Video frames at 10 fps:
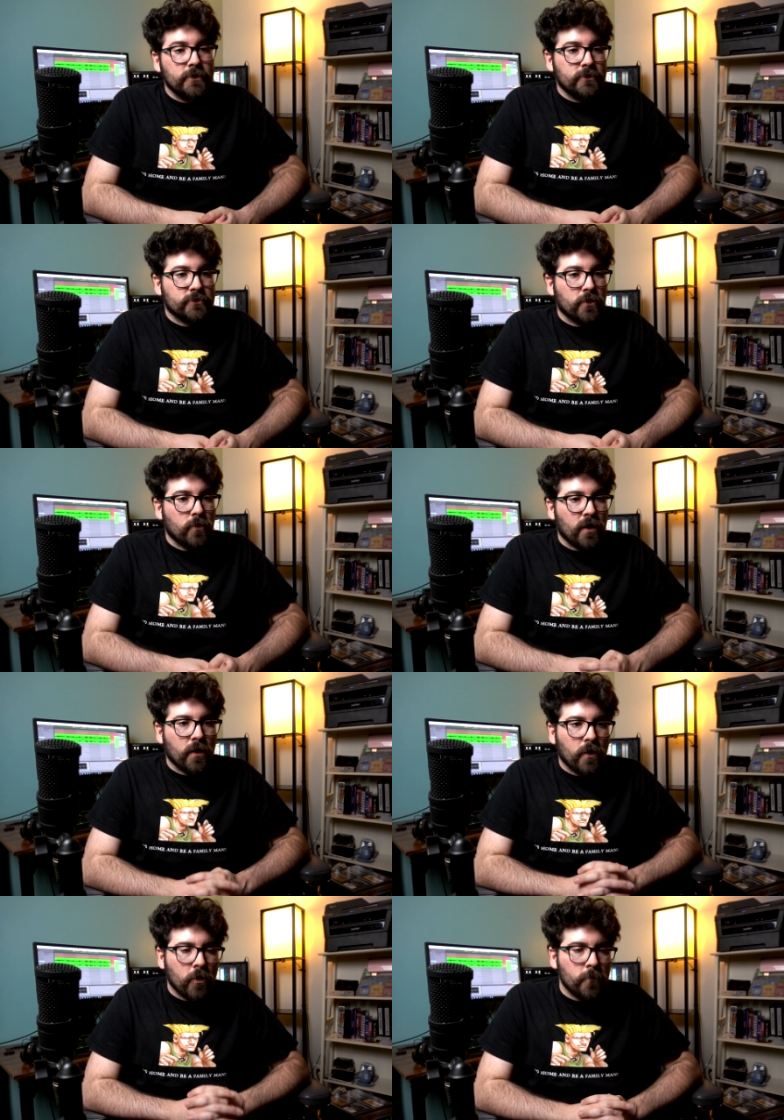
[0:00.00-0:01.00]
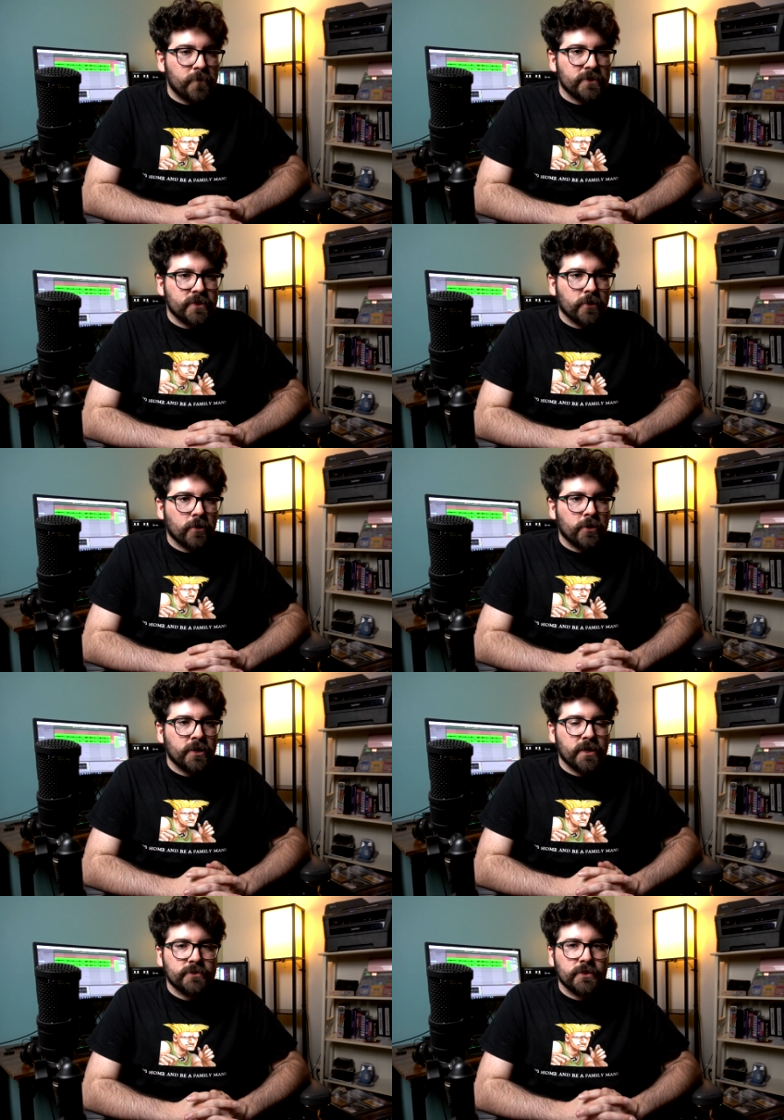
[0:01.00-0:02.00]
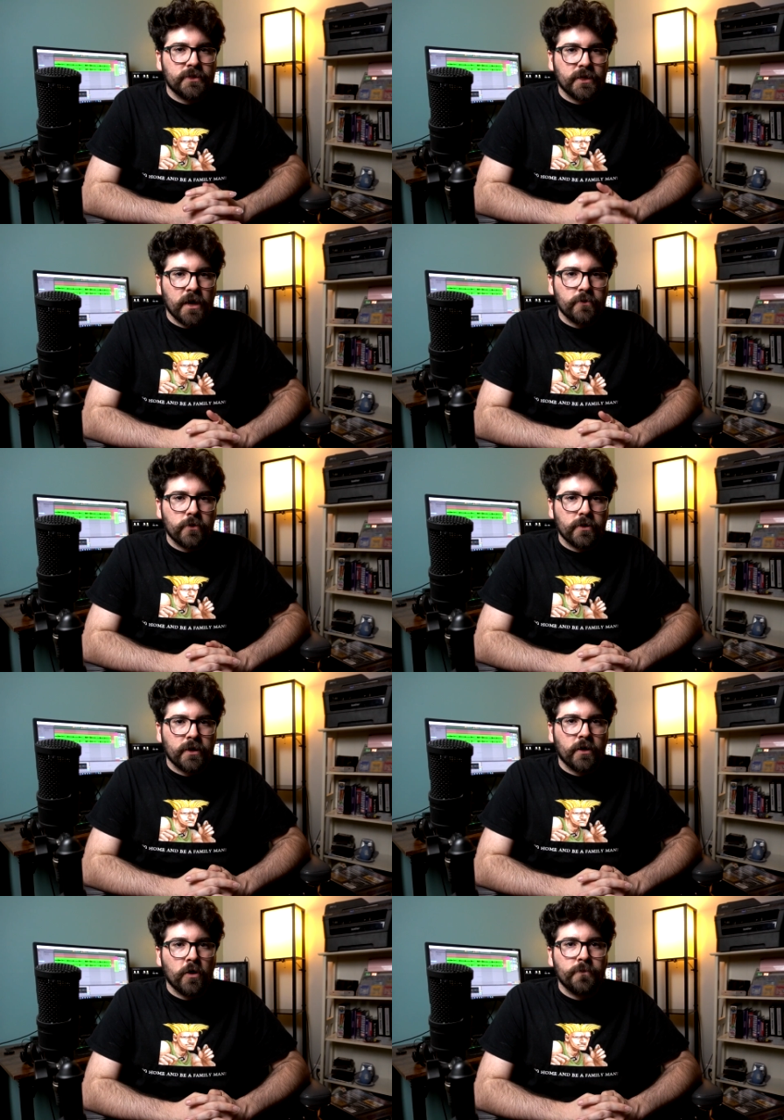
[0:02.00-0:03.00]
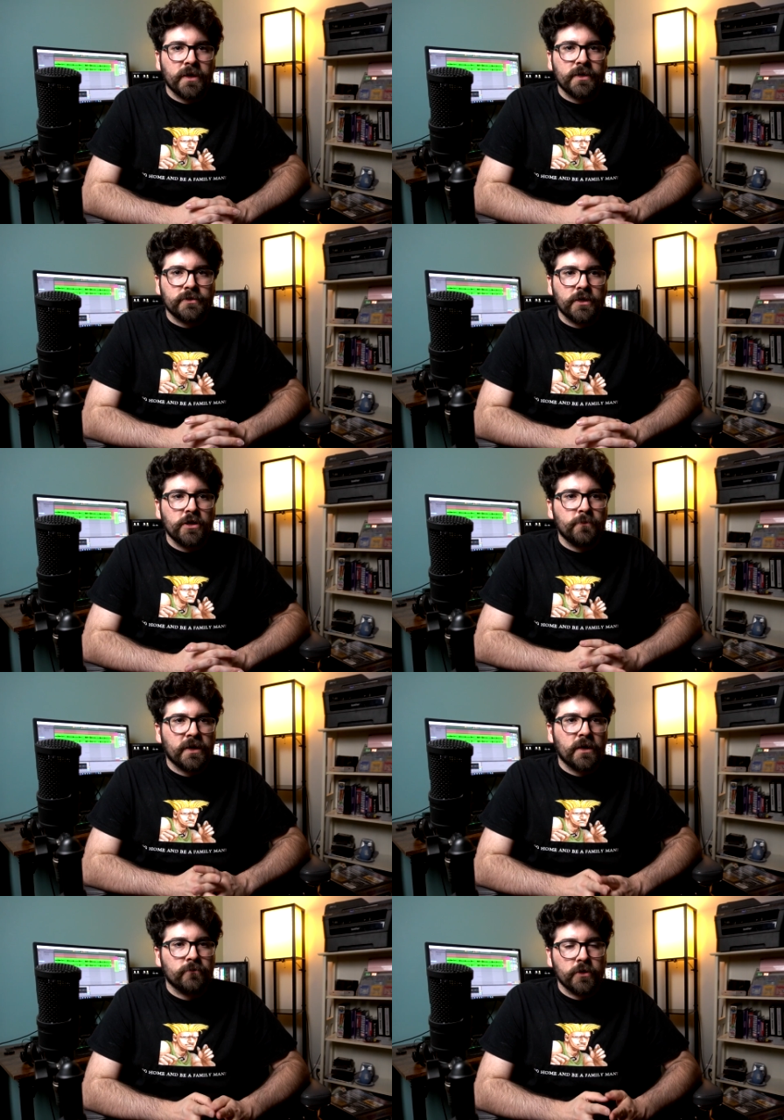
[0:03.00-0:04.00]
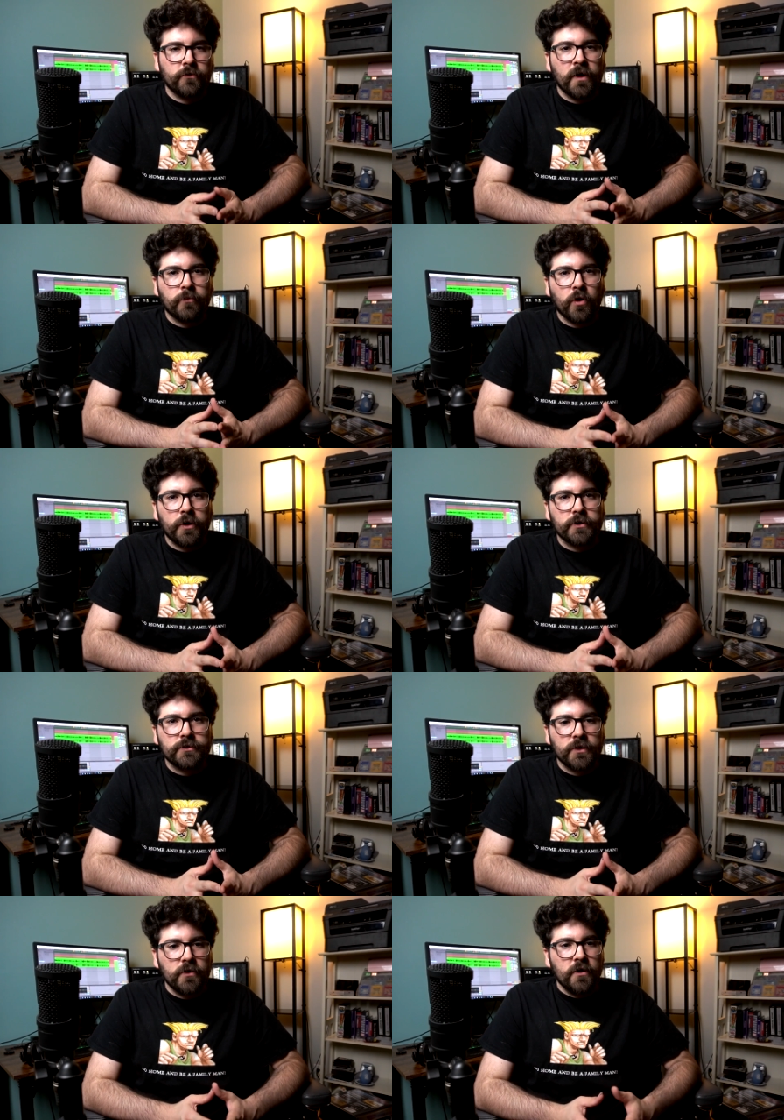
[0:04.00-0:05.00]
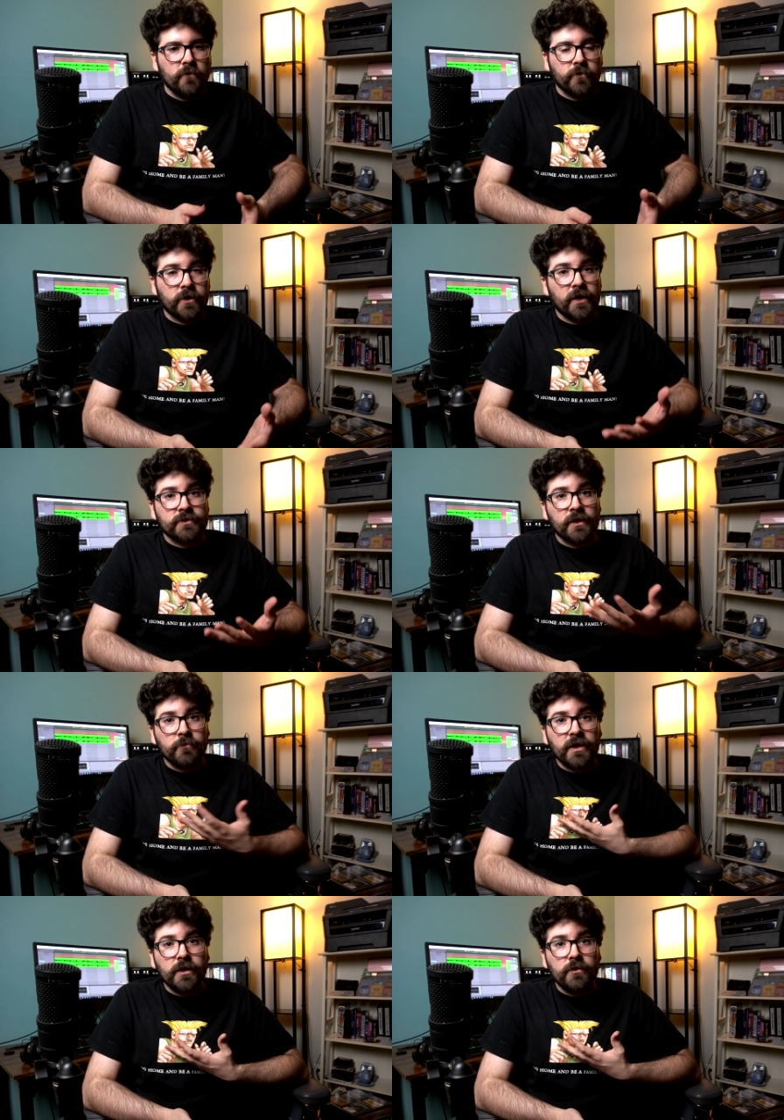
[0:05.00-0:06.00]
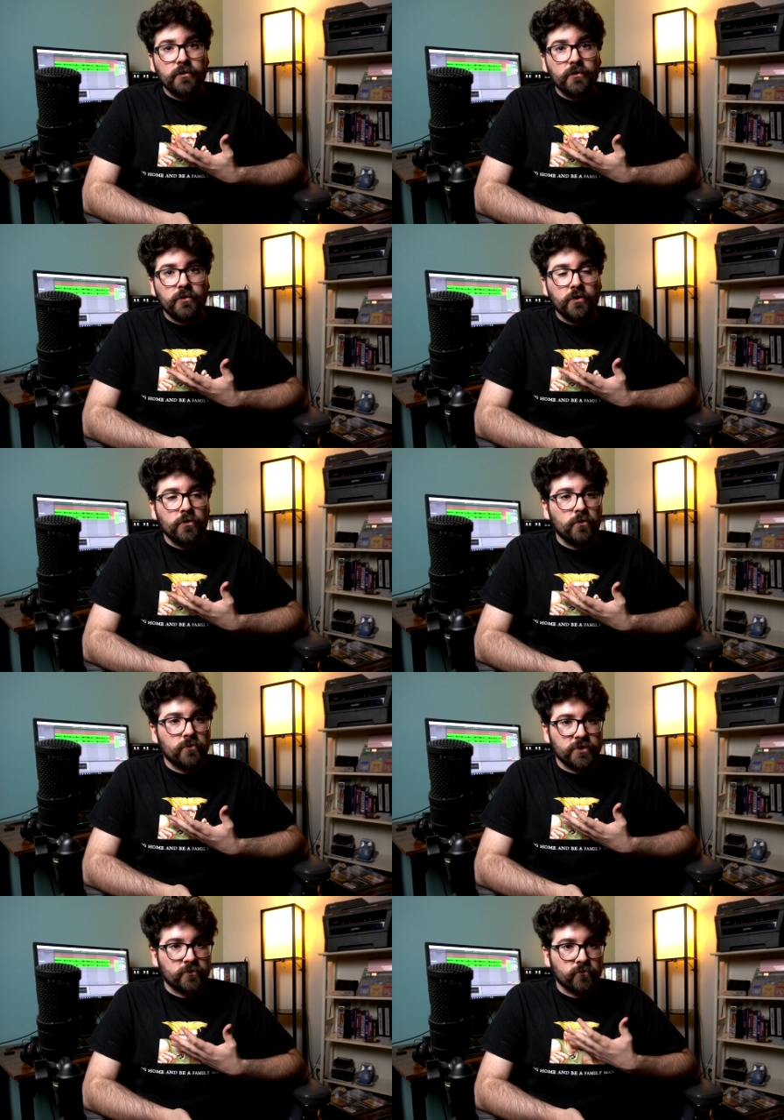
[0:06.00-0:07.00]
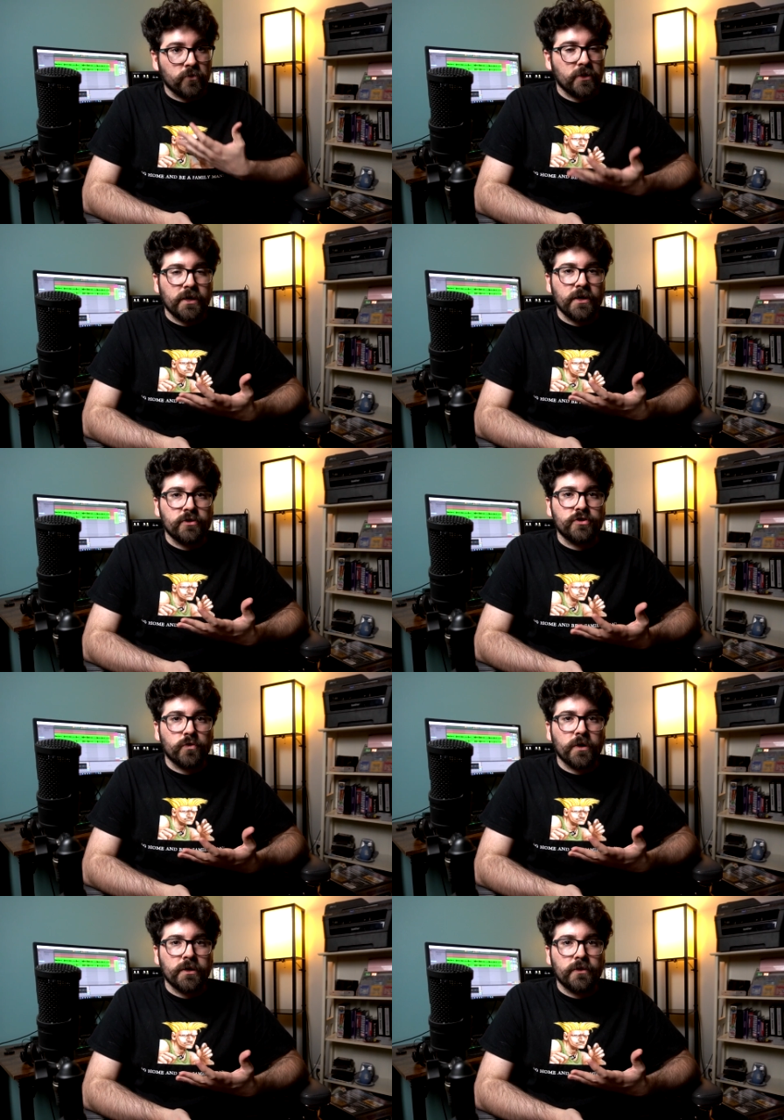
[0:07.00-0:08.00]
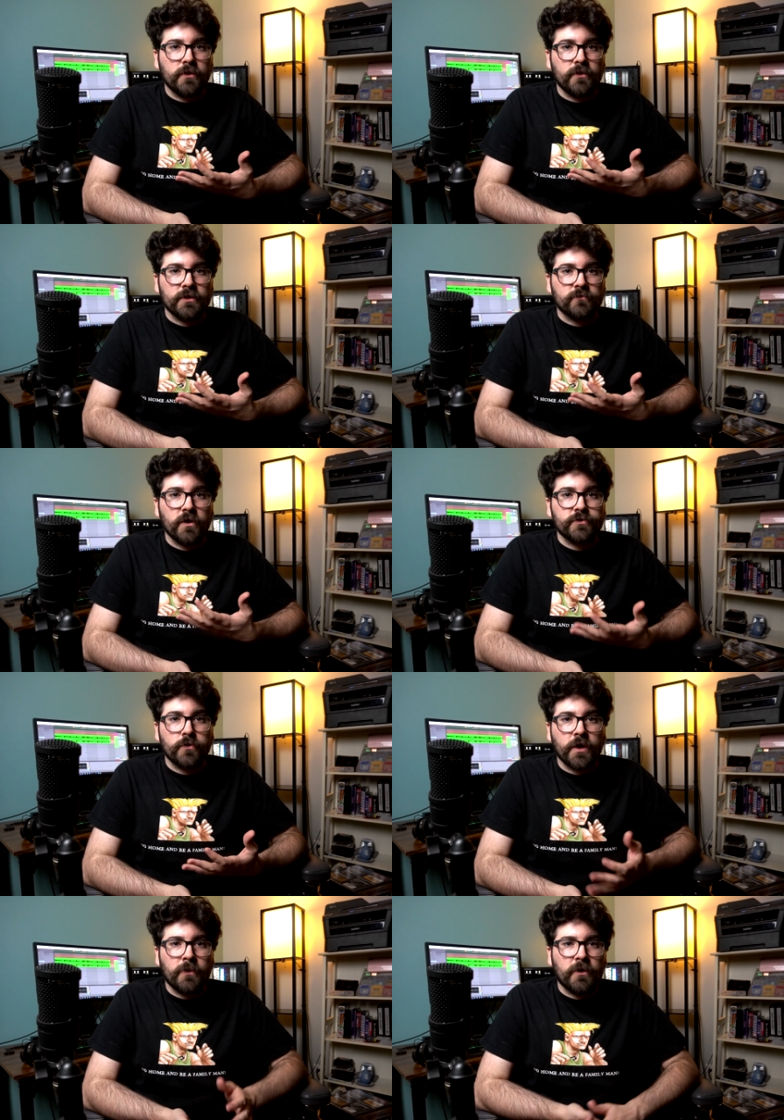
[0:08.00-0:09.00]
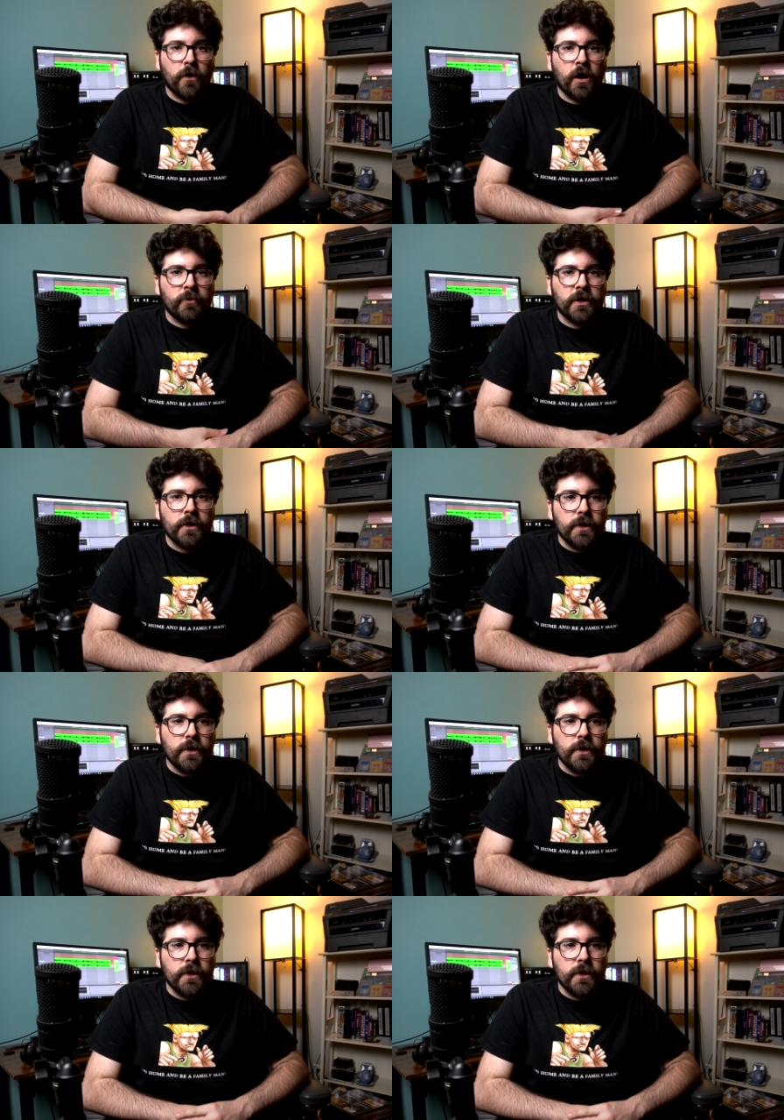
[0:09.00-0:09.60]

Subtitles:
So I hope that Terraonion gets it together, and I hope they continue making really great products for guys like me who just really enjoy this retro gaming hobby.